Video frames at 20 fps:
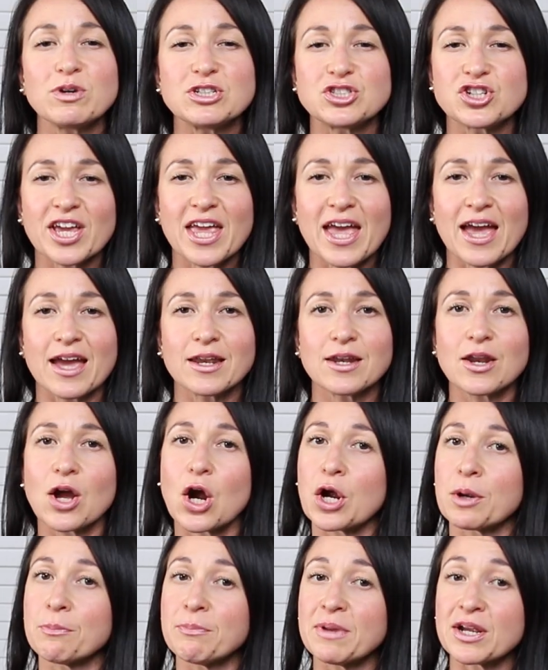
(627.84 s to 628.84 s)
which again
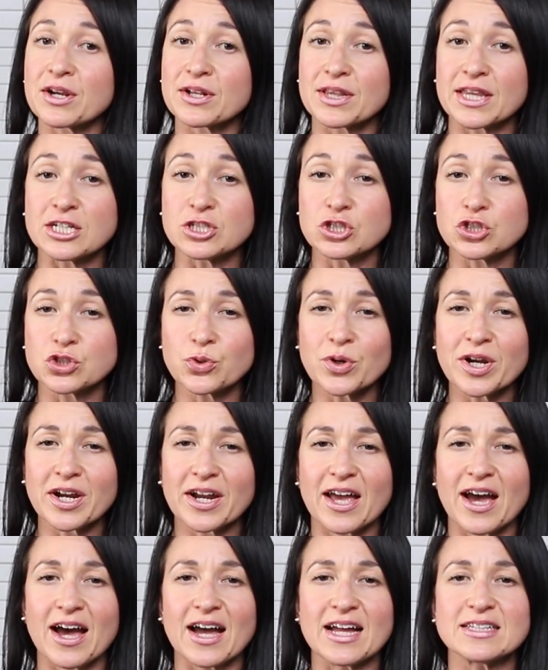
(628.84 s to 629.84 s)
are merely
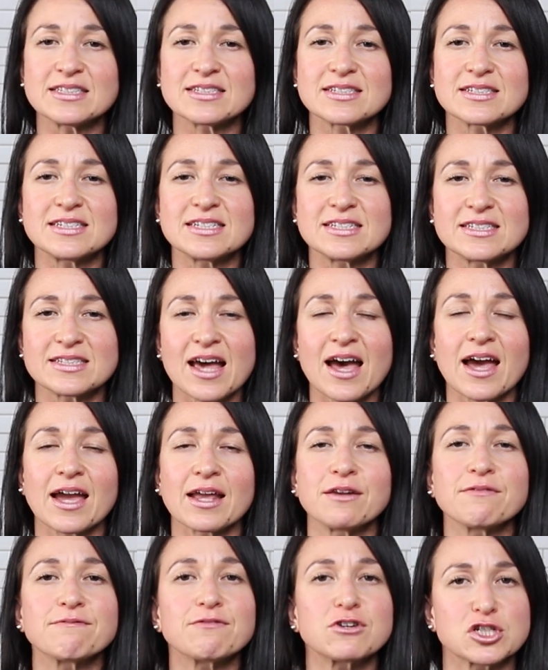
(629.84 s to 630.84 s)
shortcuts
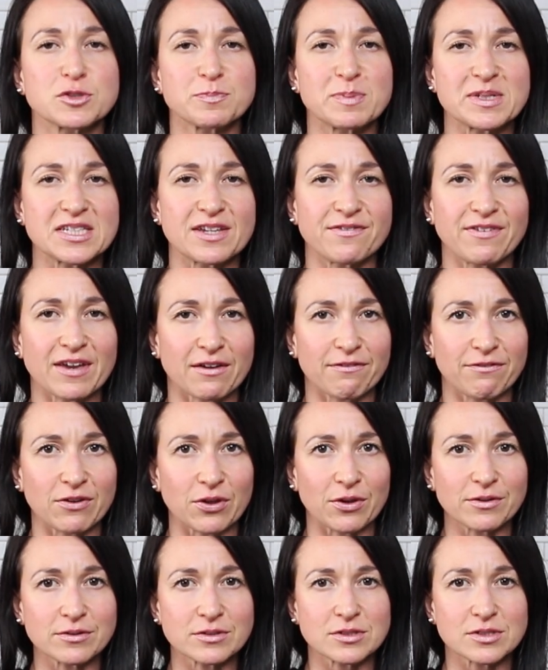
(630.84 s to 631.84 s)
designed for specific
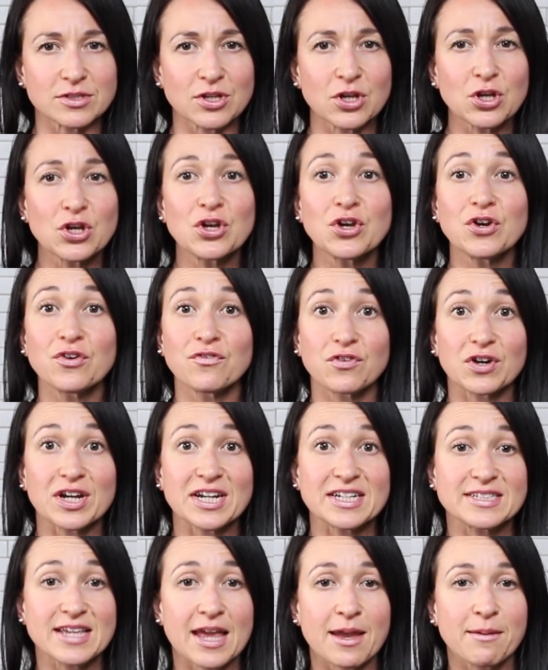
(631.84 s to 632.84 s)
foods. For
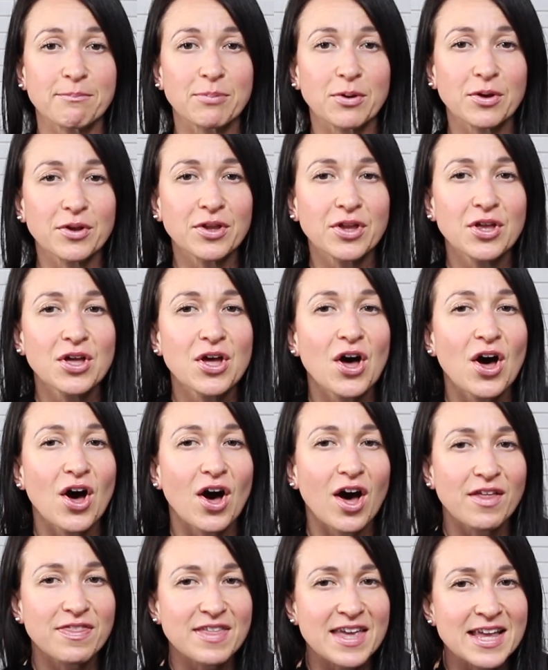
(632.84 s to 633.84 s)
example,
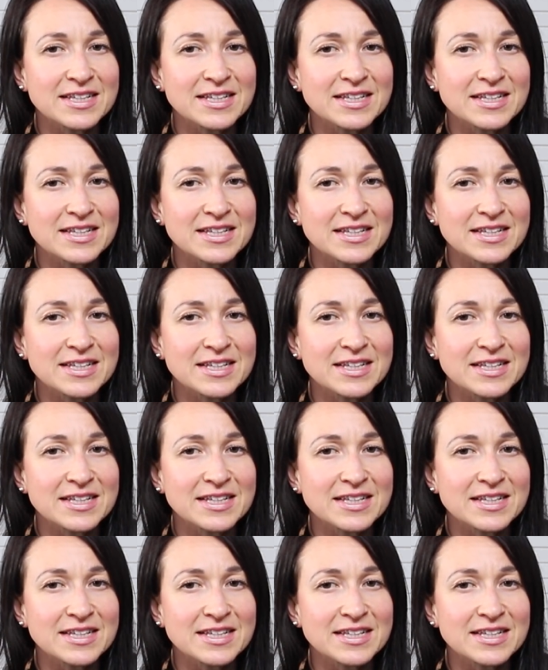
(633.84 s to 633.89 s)
on